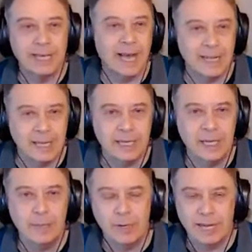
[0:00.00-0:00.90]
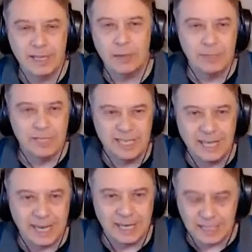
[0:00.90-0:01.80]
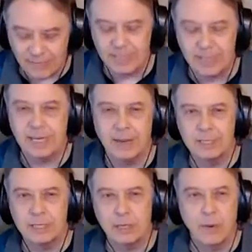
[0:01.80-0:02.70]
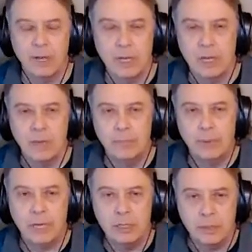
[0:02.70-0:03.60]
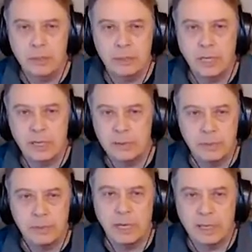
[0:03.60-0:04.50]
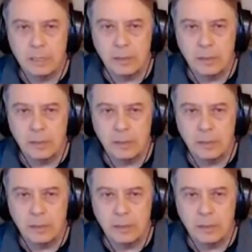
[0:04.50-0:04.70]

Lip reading: I got on the keyboard. I think it was a DX7 at the time. I started going, bigga digga digga digga digga